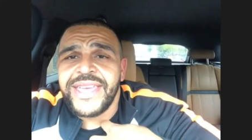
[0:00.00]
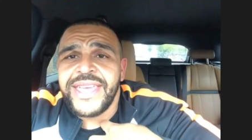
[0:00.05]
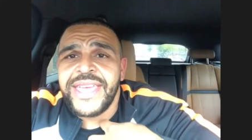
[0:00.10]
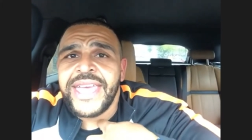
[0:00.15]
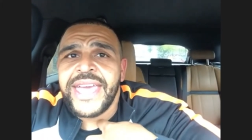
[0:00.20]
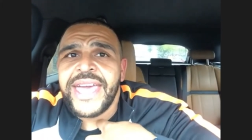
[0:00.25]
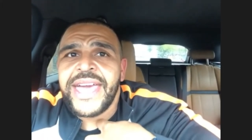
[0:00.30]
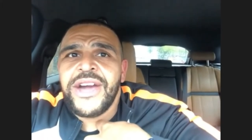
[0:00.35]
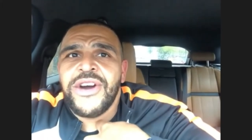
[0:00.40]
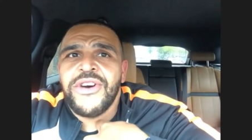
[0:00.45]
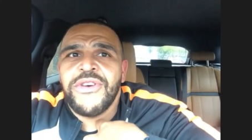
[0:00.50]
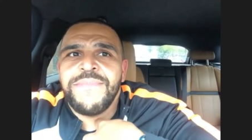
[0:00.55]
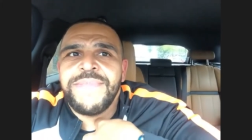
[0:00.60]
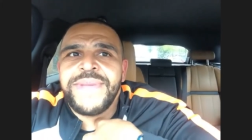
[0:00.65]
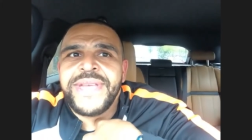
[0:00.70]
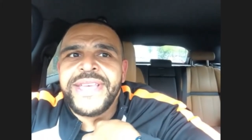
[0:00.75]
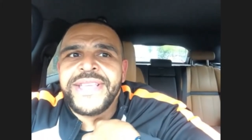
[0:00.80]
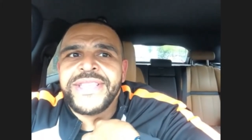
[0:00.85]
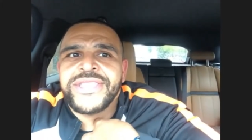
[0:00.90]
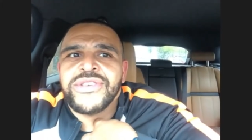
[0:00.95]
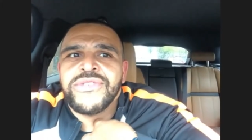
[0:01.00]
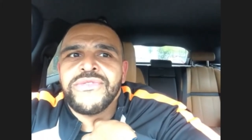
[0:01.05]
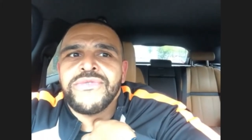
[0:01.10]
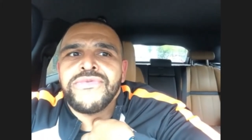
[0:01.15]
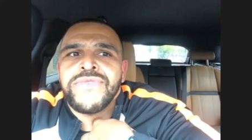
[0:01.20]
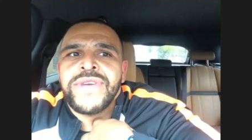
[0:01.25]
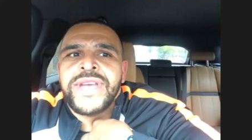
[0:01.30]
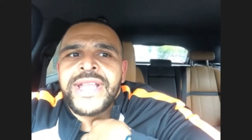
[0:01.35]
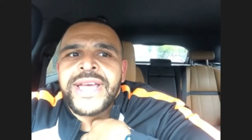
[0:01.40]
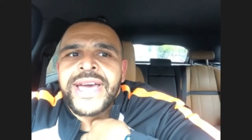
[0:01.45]
it helped me to
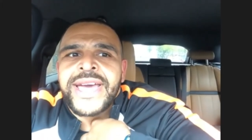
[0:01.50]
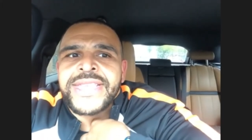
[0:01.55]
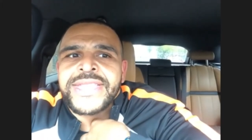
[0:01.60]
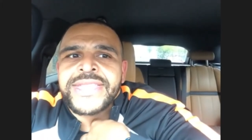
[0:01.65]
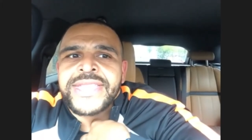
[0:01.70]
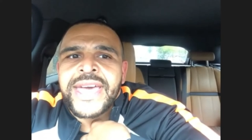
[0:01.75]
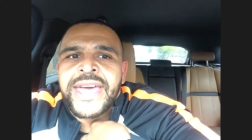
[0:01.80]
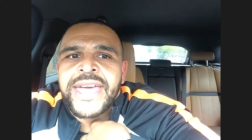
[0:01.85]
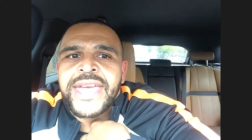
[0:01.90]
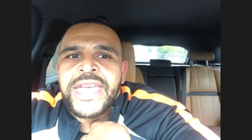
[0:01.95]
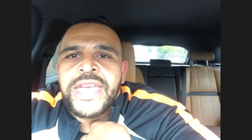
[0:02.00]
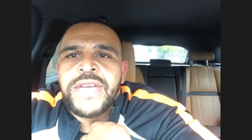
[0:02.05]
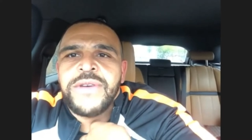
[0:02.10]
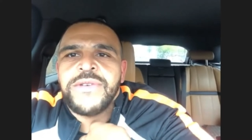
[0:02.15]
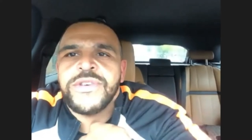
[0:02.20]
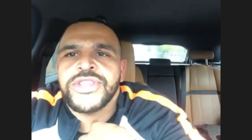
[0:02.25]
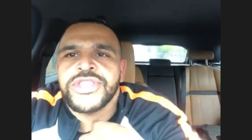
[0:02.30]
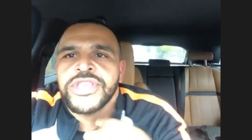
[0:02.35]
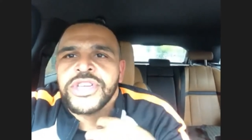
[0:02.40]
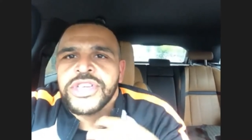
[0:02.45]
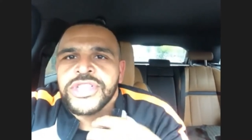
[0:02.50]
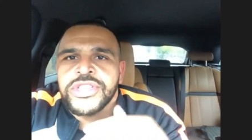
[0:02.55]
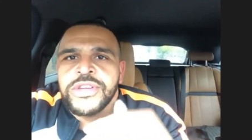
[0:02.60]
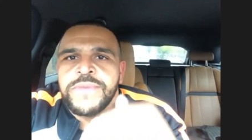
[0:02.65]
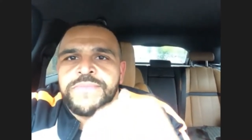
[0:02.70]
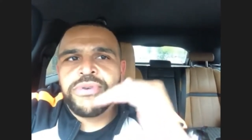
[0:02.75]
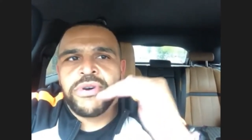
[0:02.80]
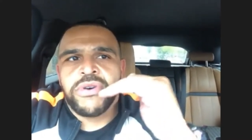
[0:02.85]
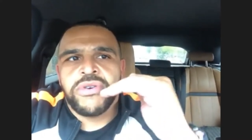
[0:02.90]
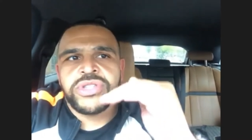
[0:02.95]
realize that it was just a
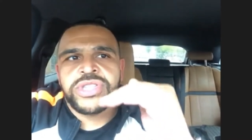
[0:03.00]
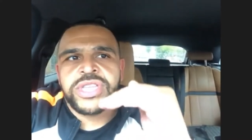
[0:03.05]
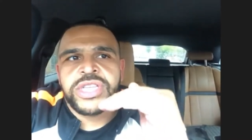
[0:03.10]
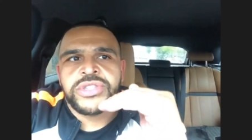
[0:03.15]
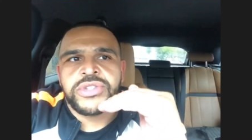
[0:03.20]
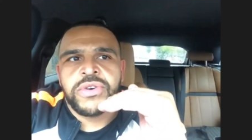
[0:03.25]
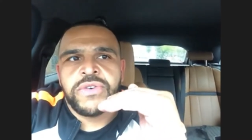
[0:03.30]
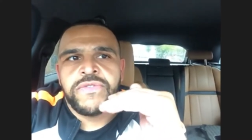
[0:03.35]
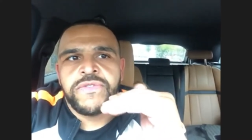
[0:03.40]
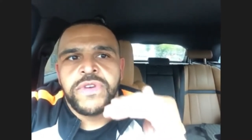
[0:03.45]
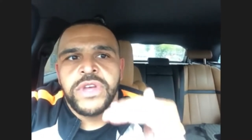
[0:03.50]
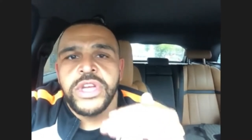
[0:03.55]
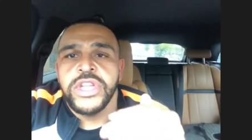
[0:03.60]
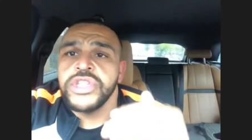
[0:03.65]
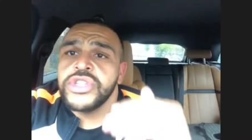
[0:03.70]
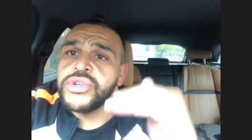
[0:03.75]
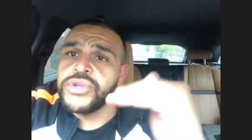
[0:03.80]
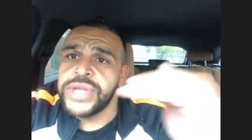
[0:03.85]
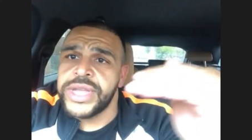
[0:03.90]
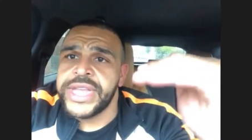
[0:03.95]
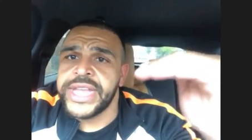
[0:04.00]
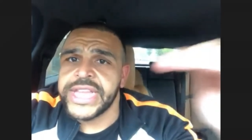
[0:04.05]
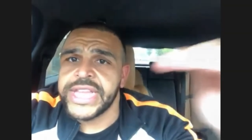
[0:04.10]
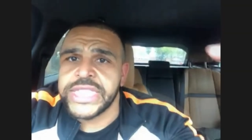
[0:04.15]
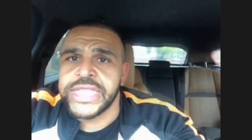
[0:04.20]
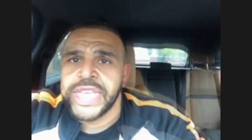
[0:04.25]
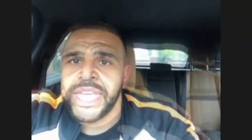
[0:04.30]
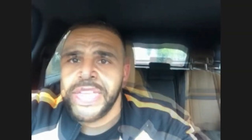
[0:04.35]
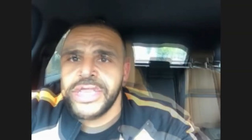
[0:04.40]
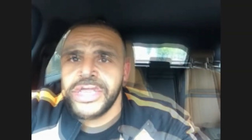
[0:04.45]
process of to the next
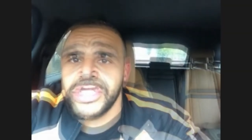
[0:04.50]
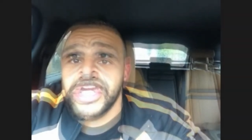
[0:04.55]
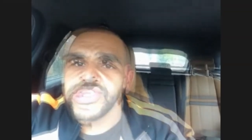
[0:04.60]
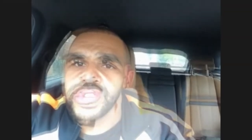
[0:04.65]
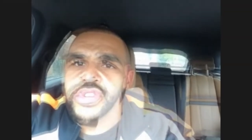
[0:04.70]
stage.